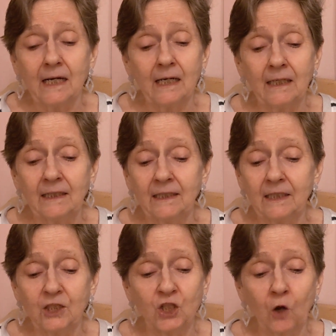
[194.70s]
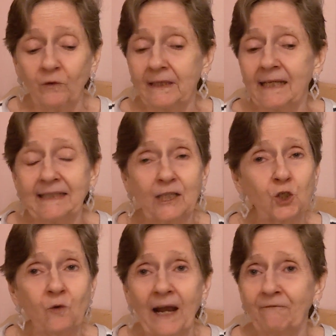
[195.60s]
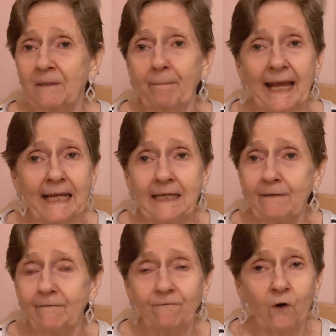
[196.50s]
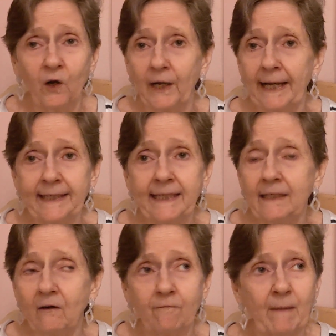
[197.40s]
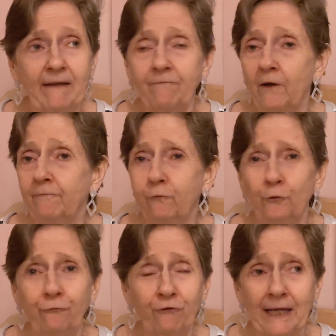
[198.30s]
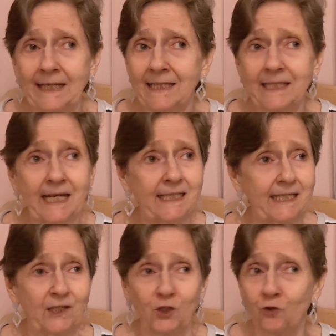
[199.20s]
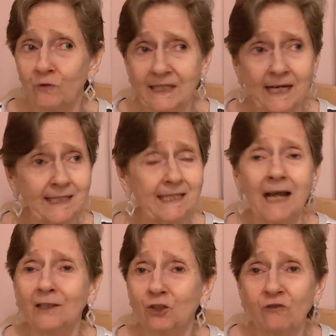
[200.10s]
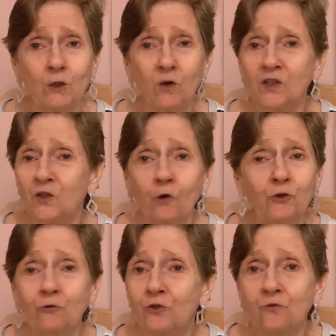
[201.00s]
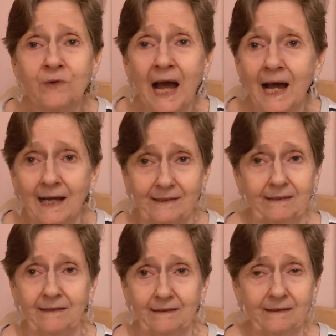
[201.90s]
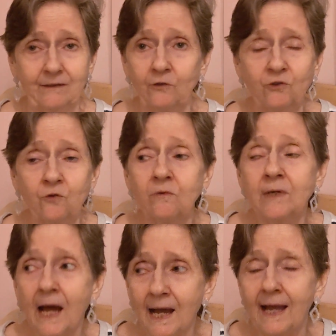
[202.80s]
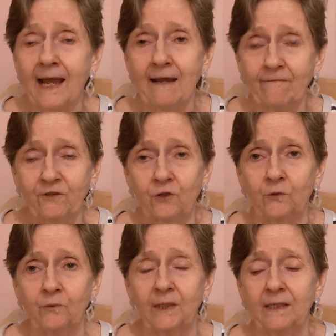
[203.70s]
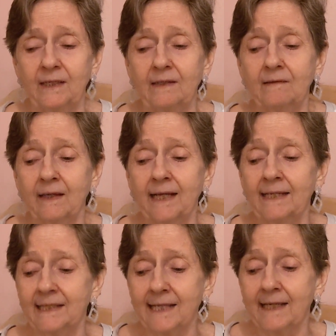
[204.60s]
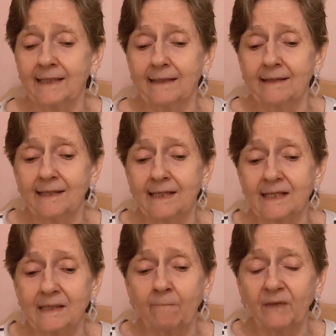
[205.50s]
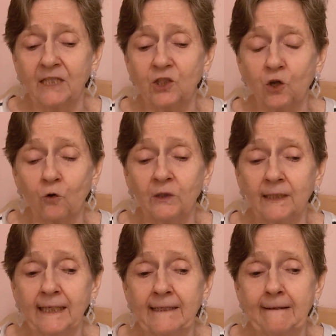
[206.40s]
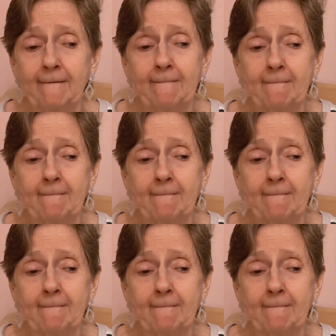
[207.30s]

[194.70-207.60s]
Uh, don't think that you have to pay for any of my Fun Food Fridays, Taste Test Tuesdays, Dollar Tree hauls. No, you do not. You do not have to. Like I said, this is something totally,